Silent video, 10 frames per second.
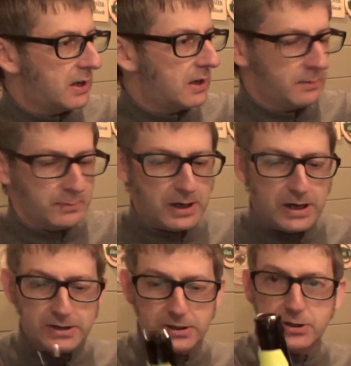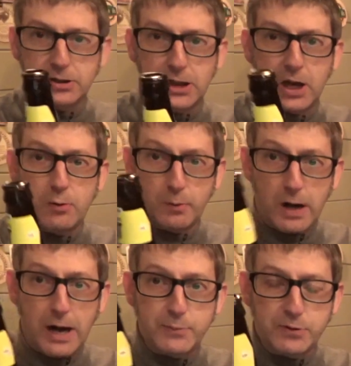and it's going to go
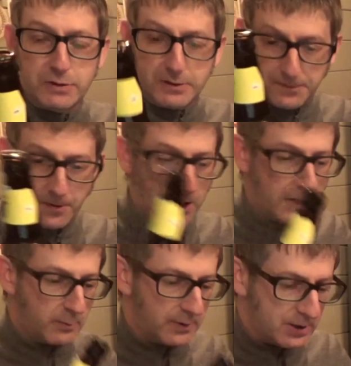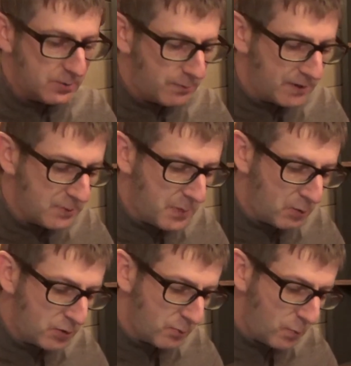absolutely fine with this
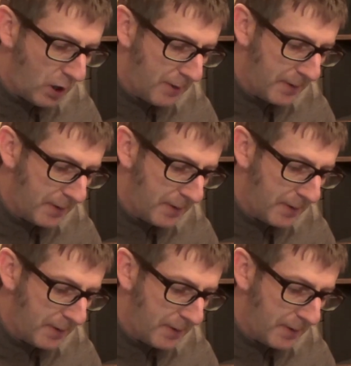Belgian white